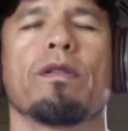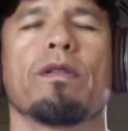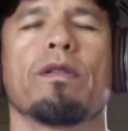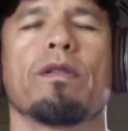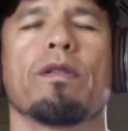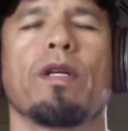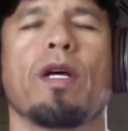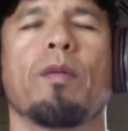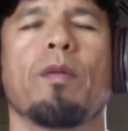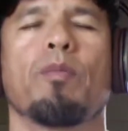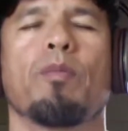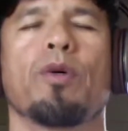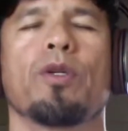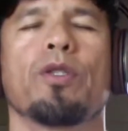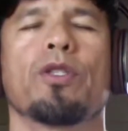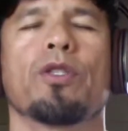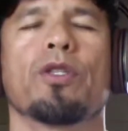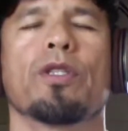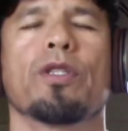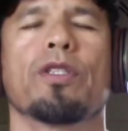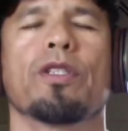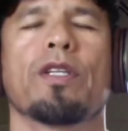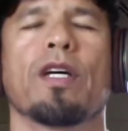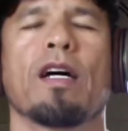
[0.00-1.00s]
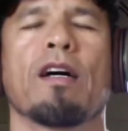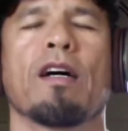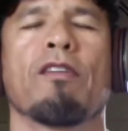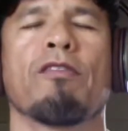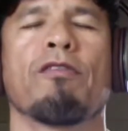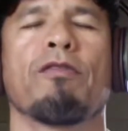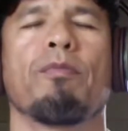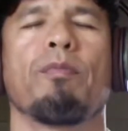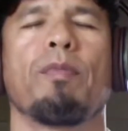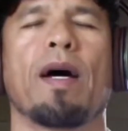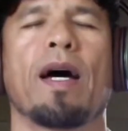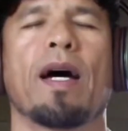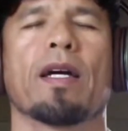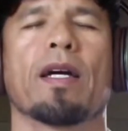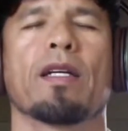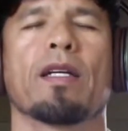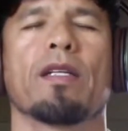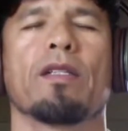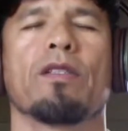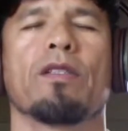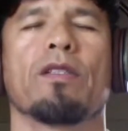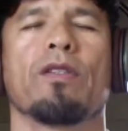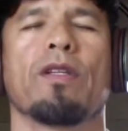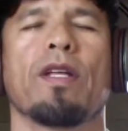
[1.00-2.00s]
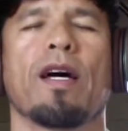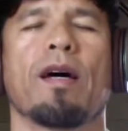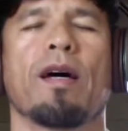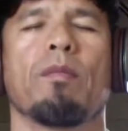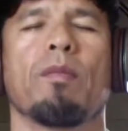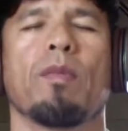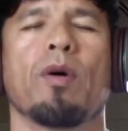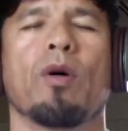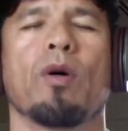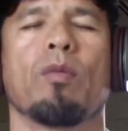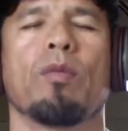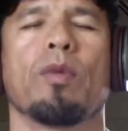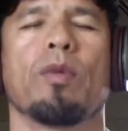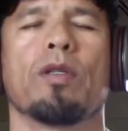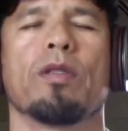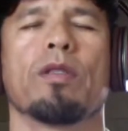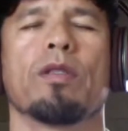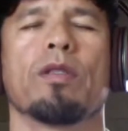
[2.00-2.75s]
And put yourself back into that moment.